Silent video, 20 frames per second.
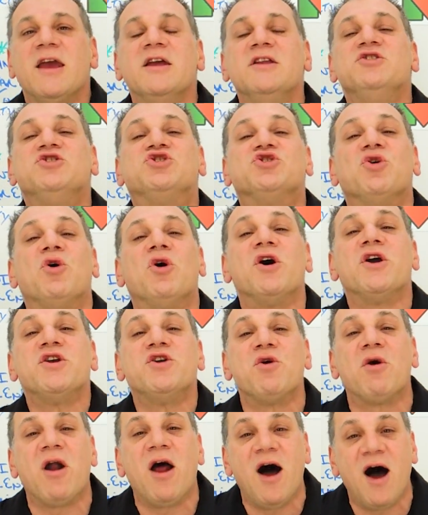Enjoy
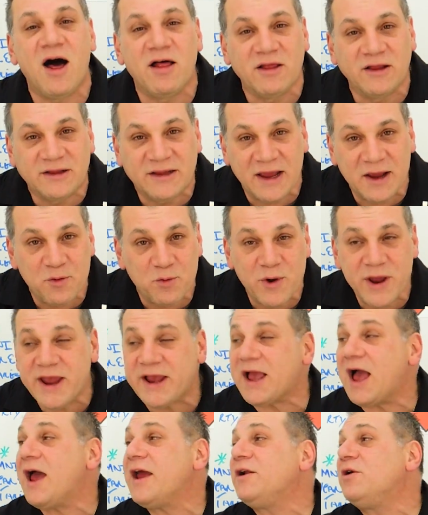your holiday
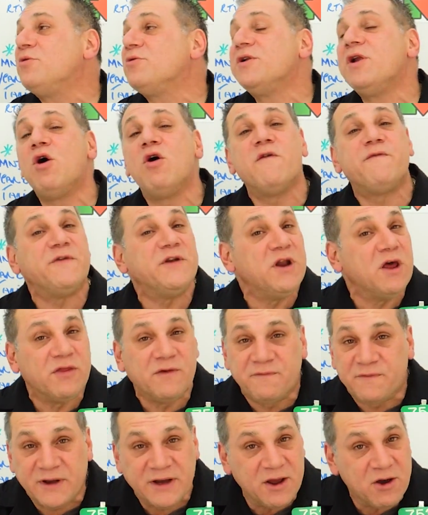week. I don't know if
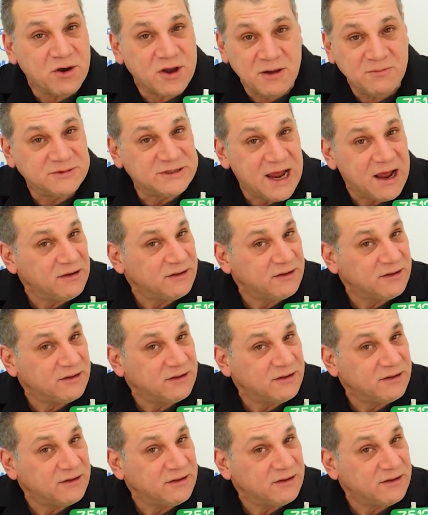another video comes